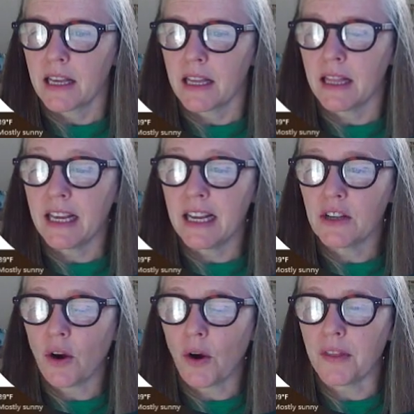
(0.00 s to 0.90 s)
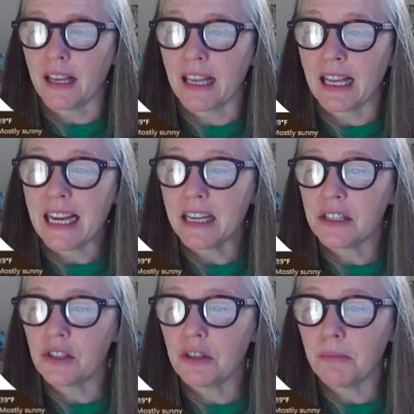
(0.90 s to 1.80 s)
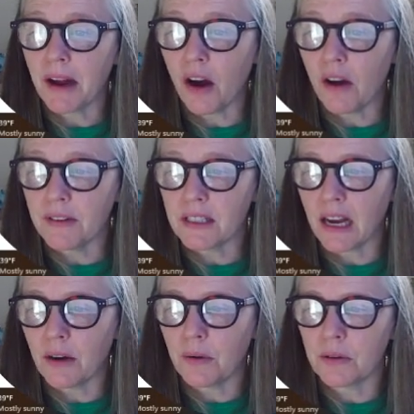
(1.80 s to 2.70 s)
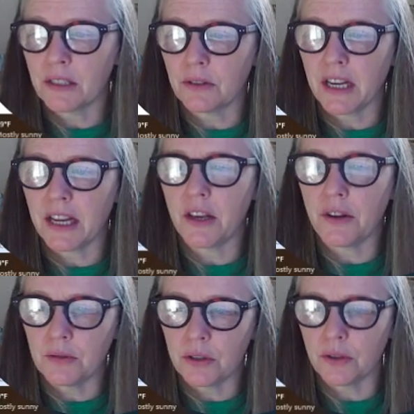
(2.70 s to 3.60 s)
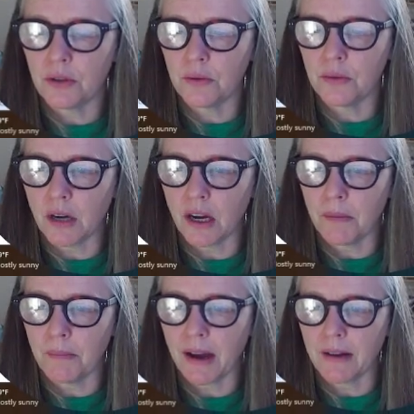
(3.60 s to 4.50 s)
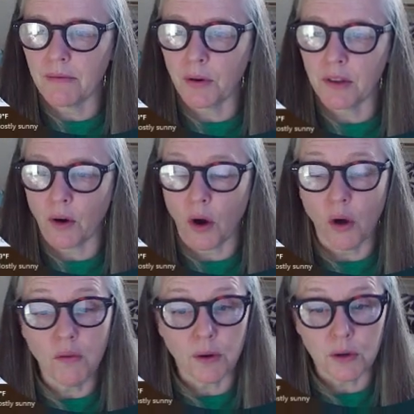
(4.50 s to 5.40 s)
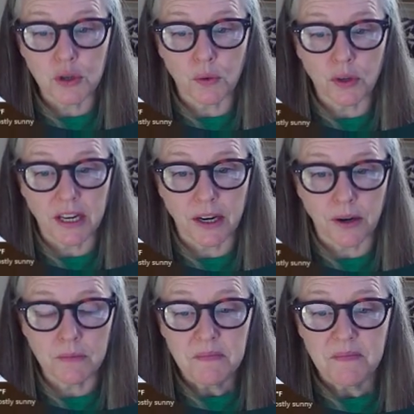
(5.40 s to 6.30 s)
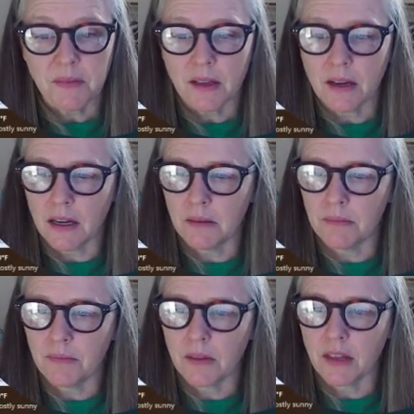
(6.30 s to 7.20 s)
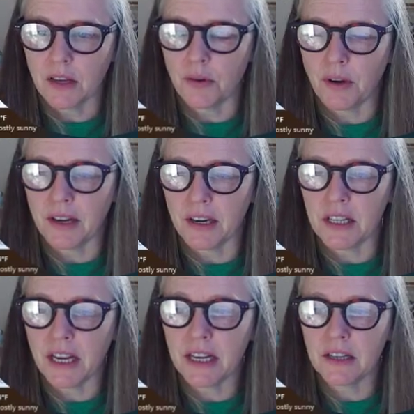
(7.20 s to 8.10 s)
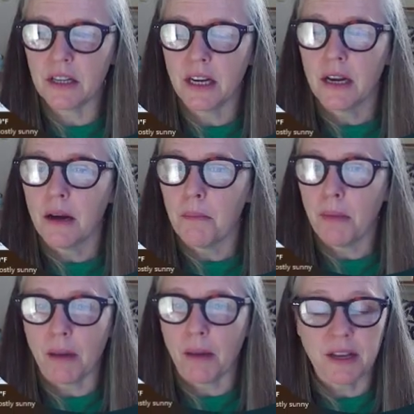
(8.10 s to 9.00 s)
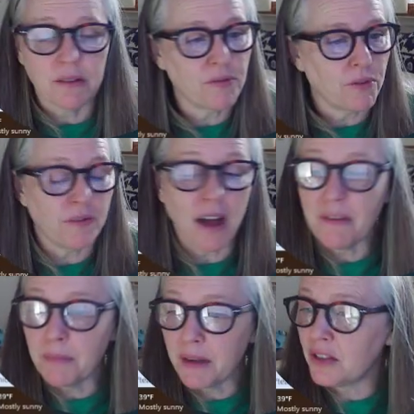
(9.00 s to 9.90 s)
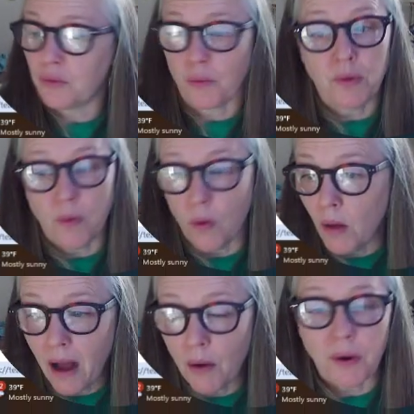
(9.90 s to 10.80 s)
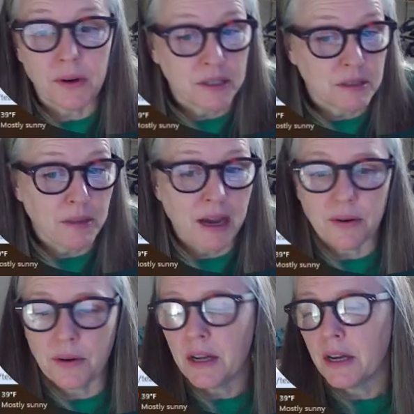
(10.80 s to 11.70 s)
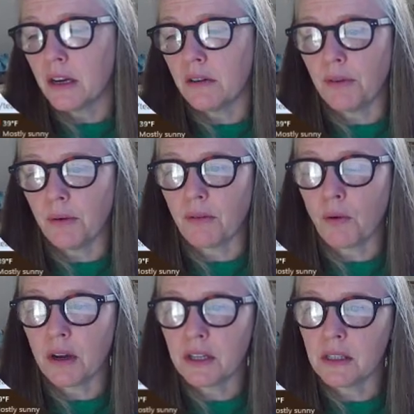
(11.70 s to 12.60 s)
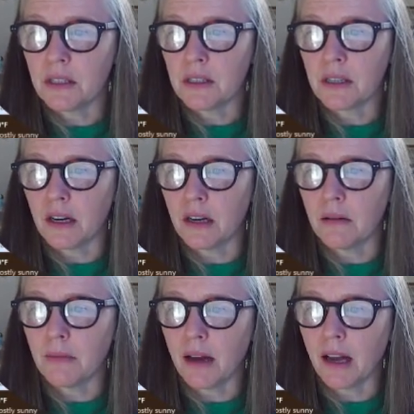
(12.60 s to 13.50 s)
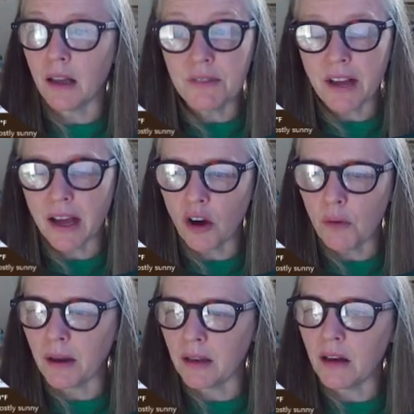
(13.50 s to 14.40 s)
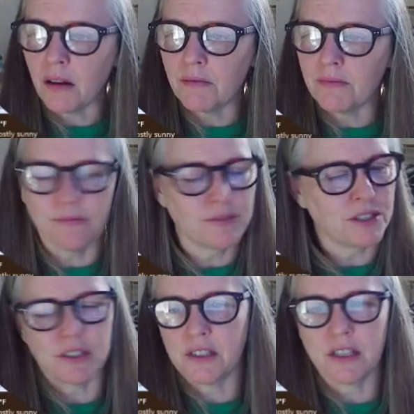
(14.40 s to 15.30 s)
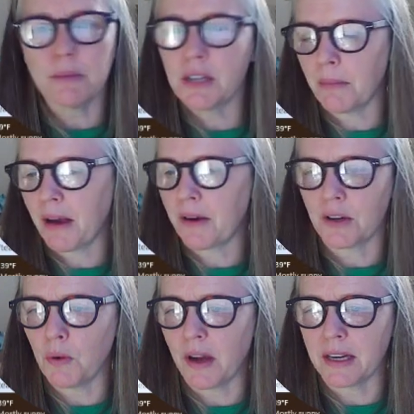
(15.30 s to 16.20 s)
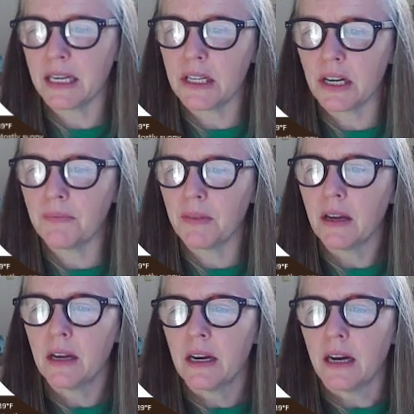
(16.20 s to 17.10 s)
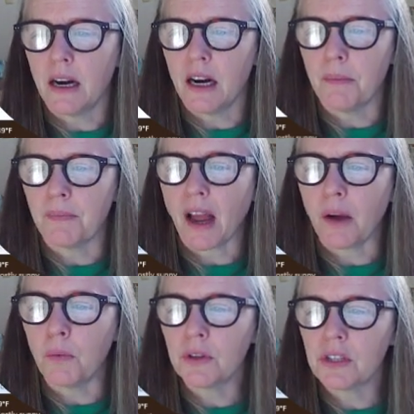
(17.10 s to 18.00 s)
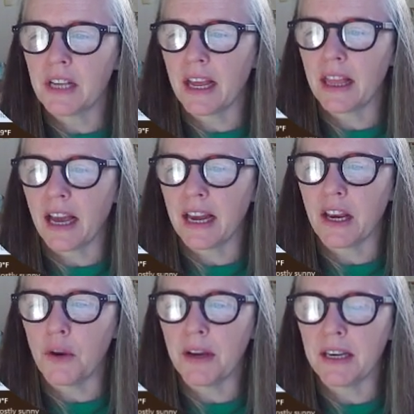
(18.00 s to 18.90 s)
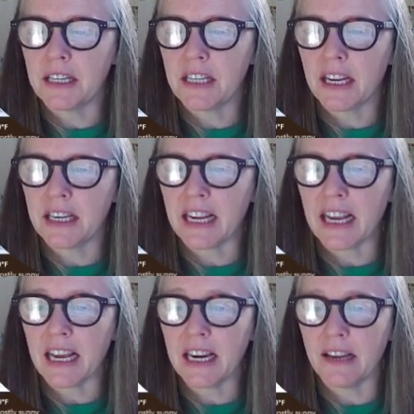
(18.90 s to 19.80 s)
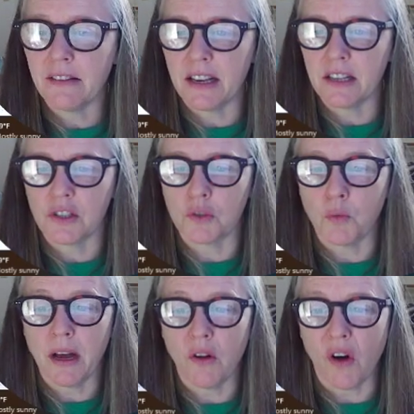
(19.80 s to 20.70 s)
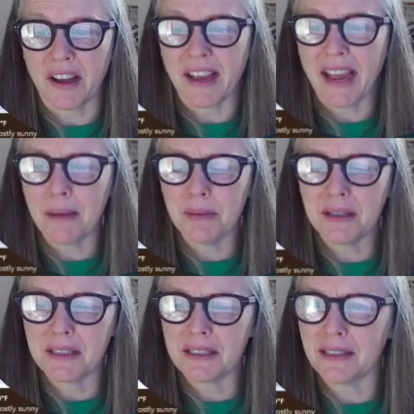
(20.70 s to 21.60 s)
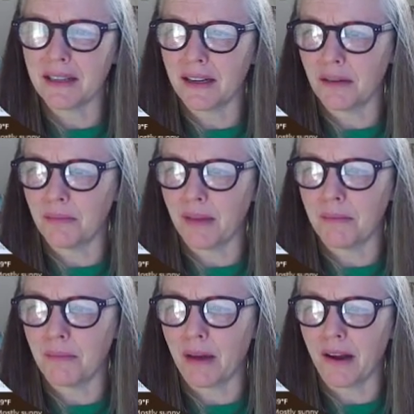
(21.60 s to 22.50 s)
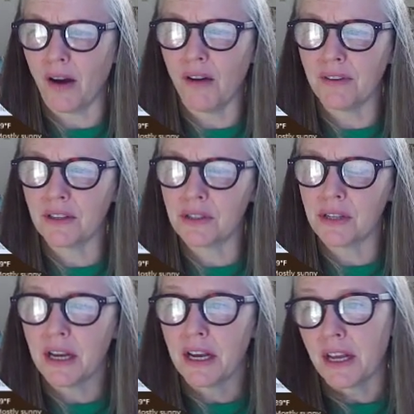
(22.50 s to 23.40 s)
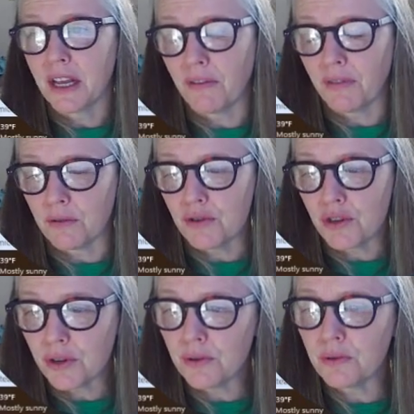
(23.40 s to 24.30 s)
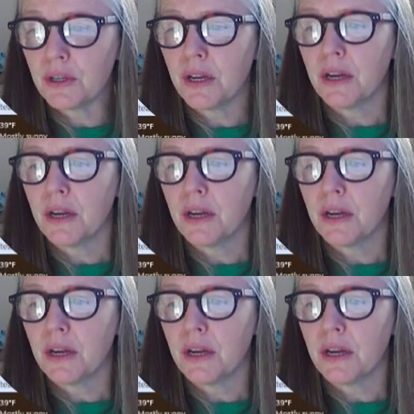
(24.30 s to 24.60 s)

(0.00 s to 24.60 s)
These are the links to my office hours. They'll take you to they're all virtual here that you can attend. Pop in for 5 minutes or the whole hour. It doesn't matter. If you have questions, I love to help. I love this subject matter. Is why I teach it. I will say that you can attend any of these as well on campus at my office if you choose,